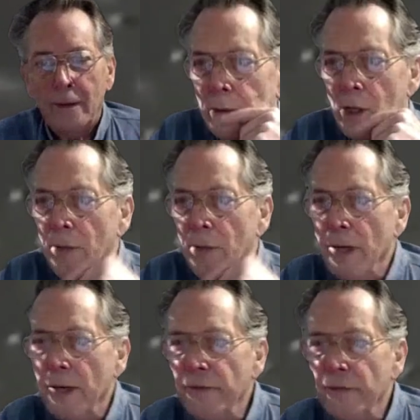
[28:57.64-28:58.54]

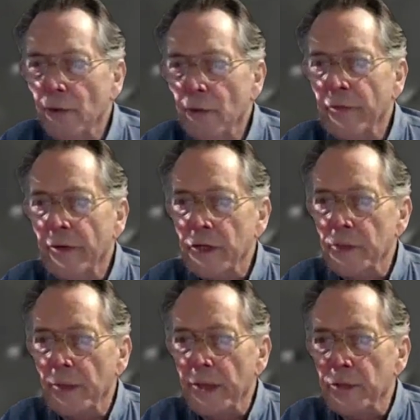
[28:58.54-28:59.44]
Gemini 4 first
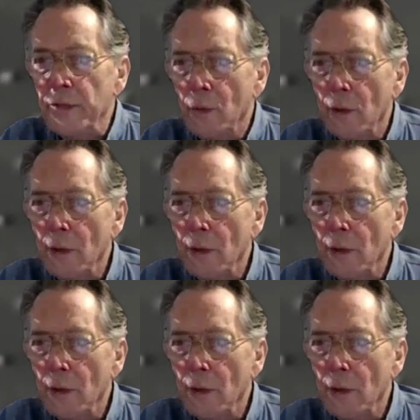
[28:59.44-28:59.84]
spacewalk.